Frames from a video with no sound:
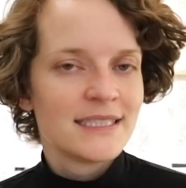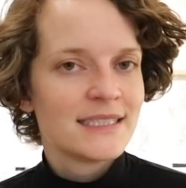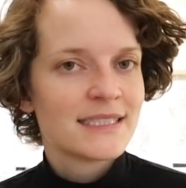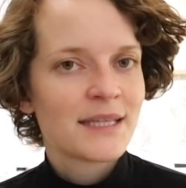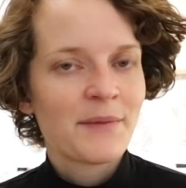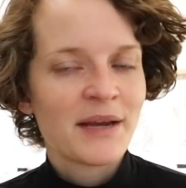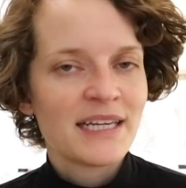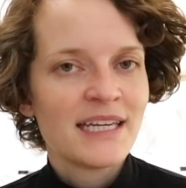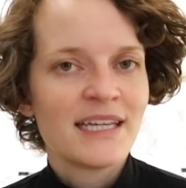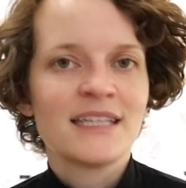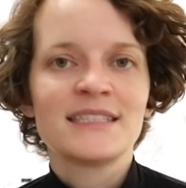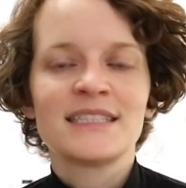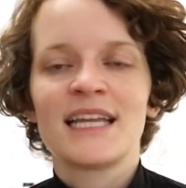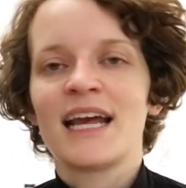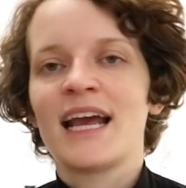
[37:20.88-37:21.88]
Some
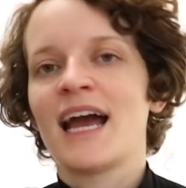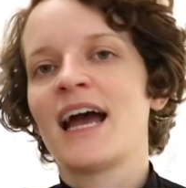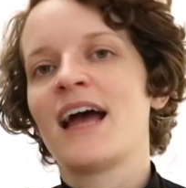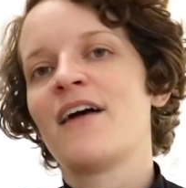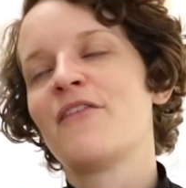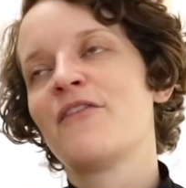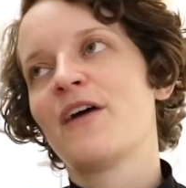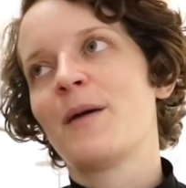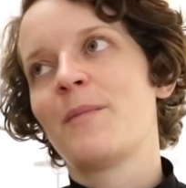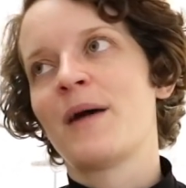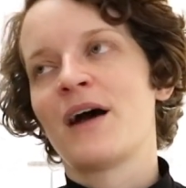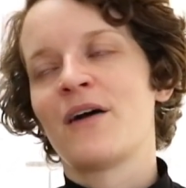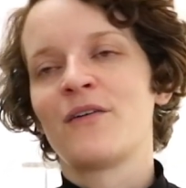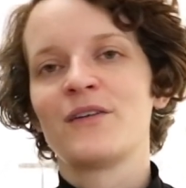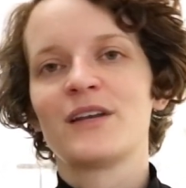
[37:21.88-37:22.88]
ideas that I have
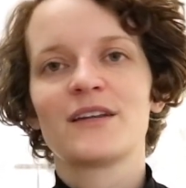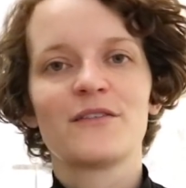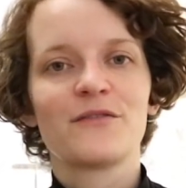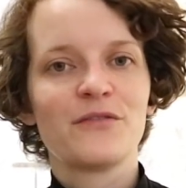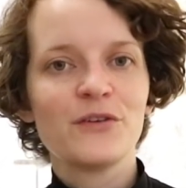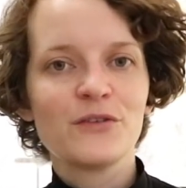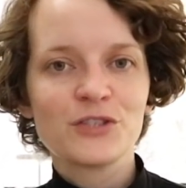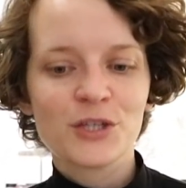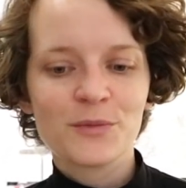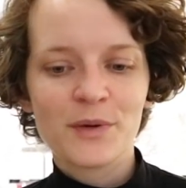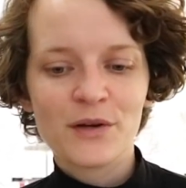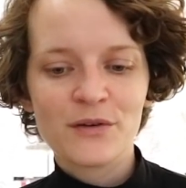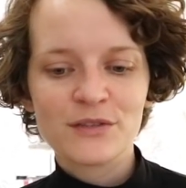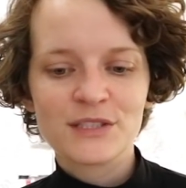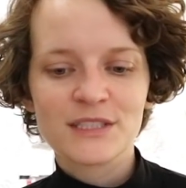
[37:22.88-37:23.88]
about future
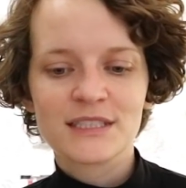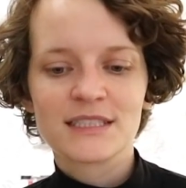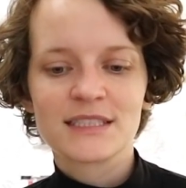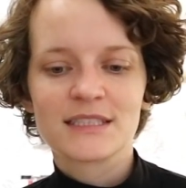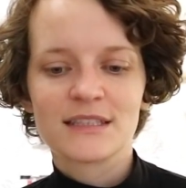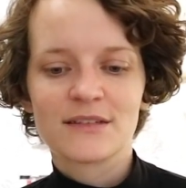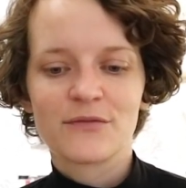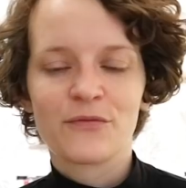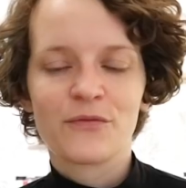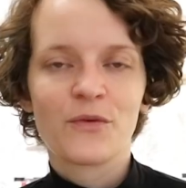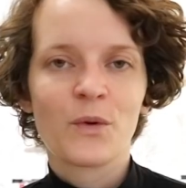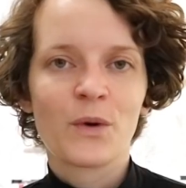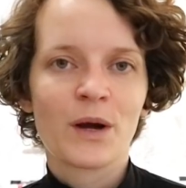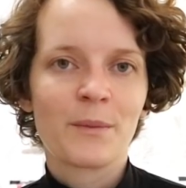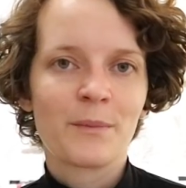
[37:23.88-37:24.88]
posts
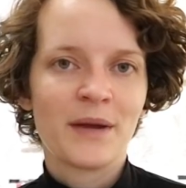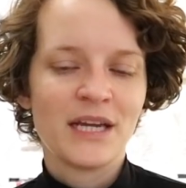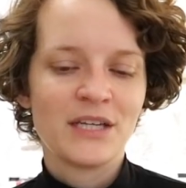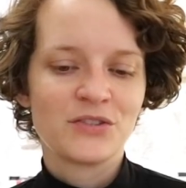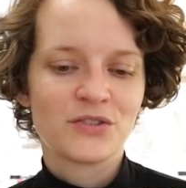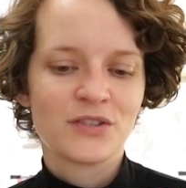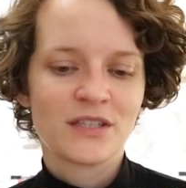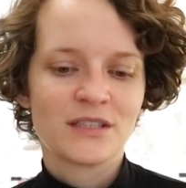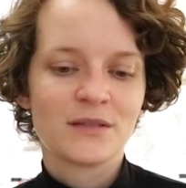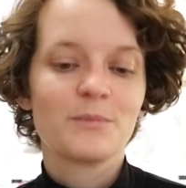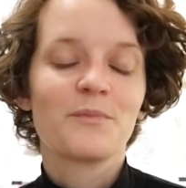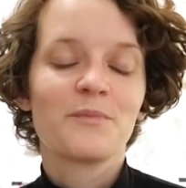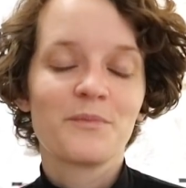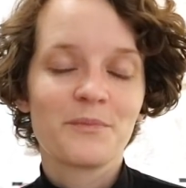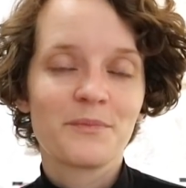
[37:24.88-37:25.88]
for Patreon,
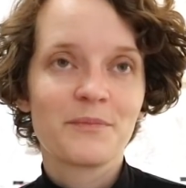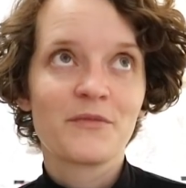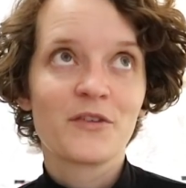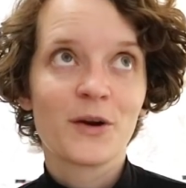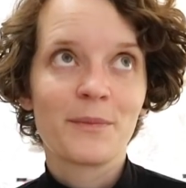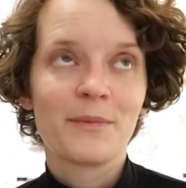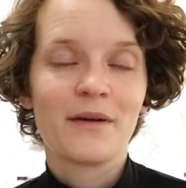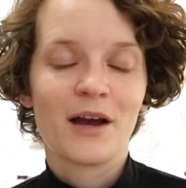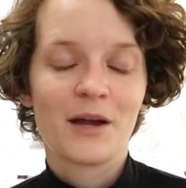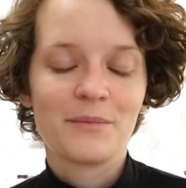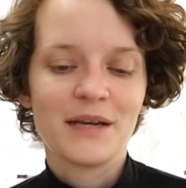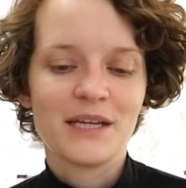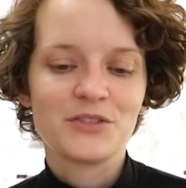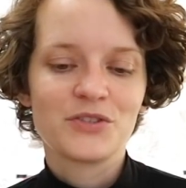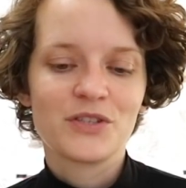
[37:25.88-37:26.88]
on
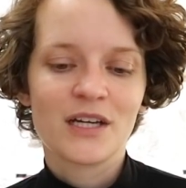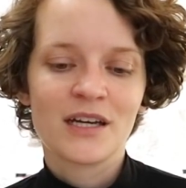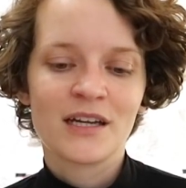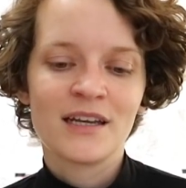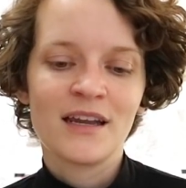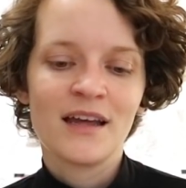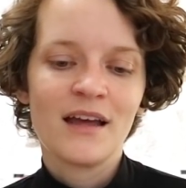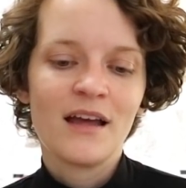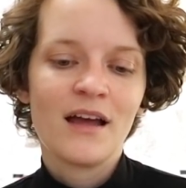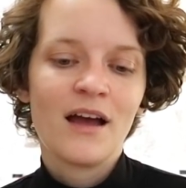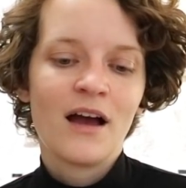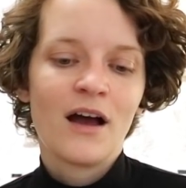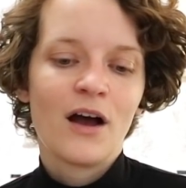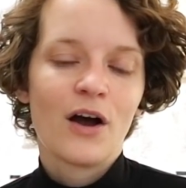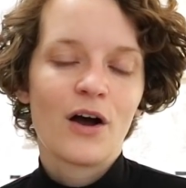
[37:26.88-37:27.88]
Patreon,
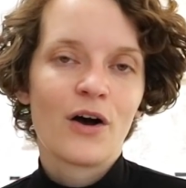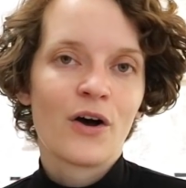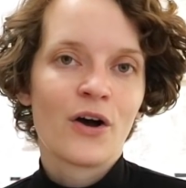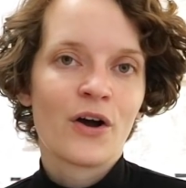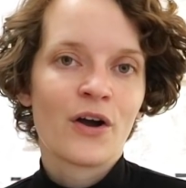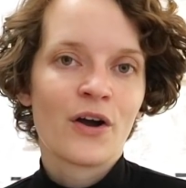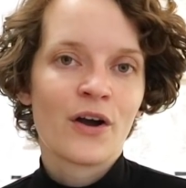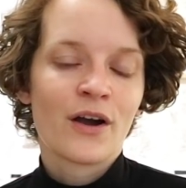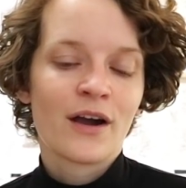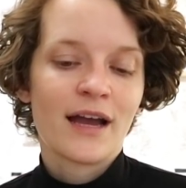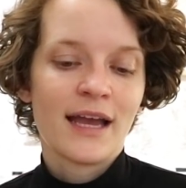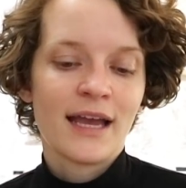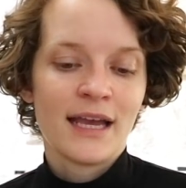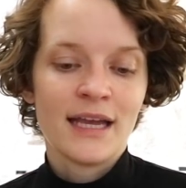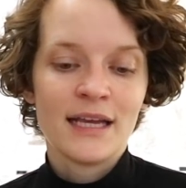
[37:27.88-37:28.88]
are
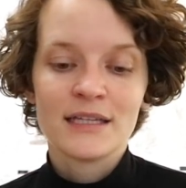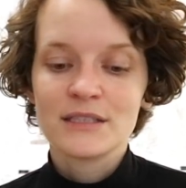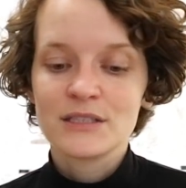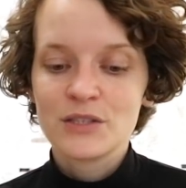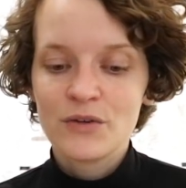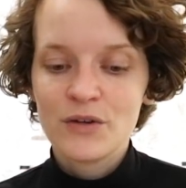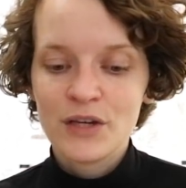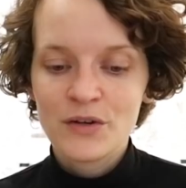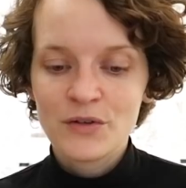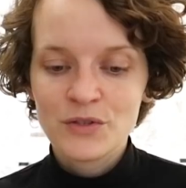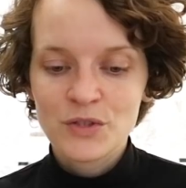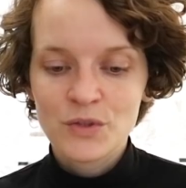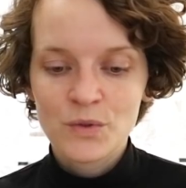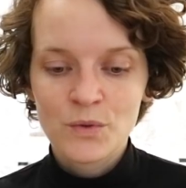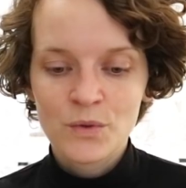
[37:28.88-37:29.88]
a studio
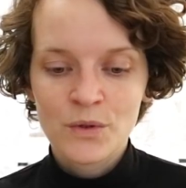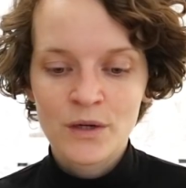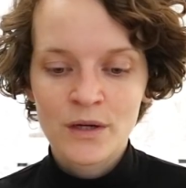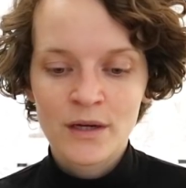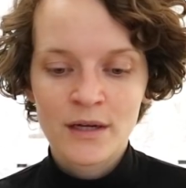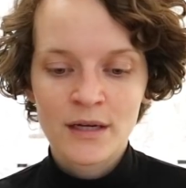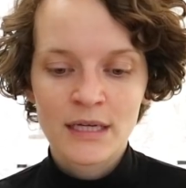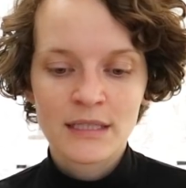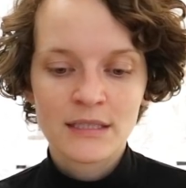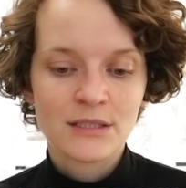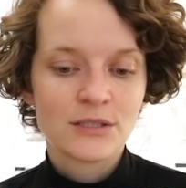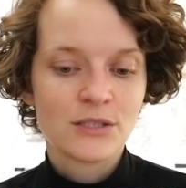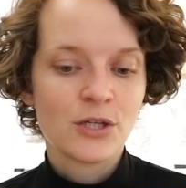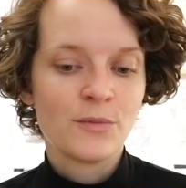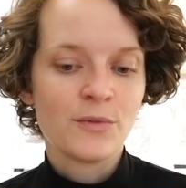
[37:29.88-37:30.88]
tour,
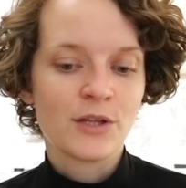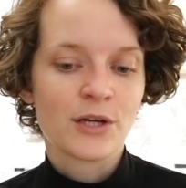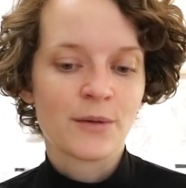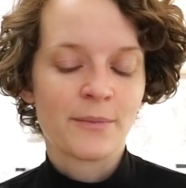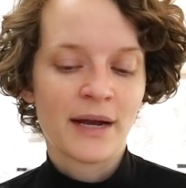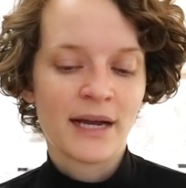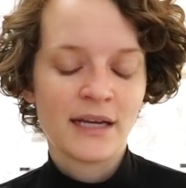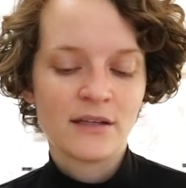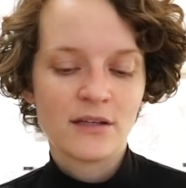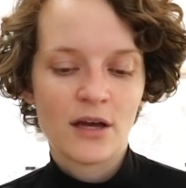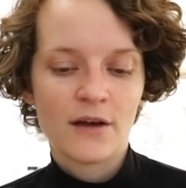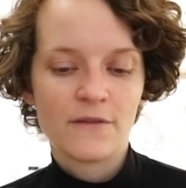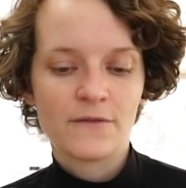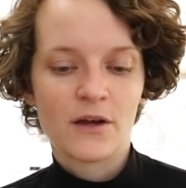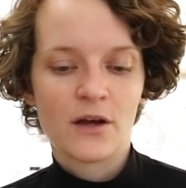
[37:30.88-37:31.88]
tubular bind
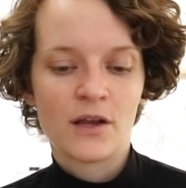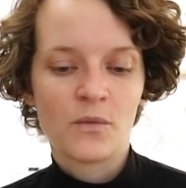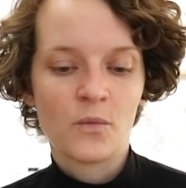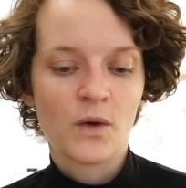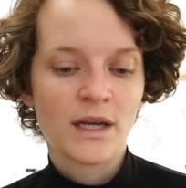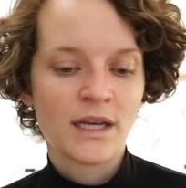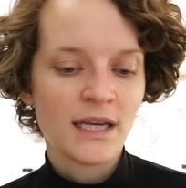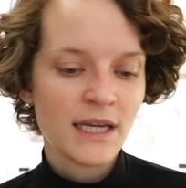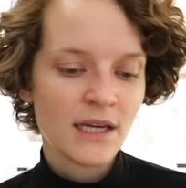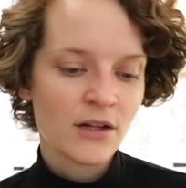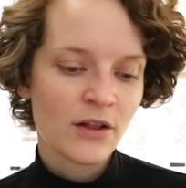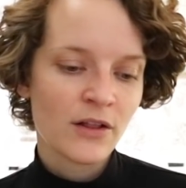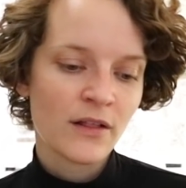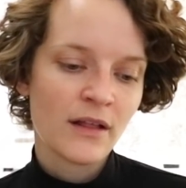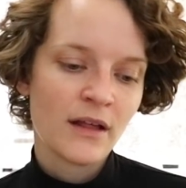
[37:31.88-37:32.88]
off on one
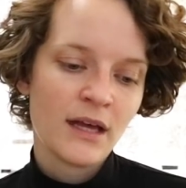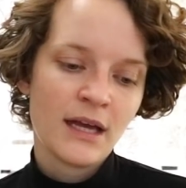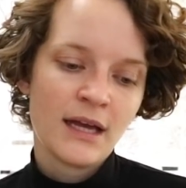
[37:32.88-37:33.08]
needle,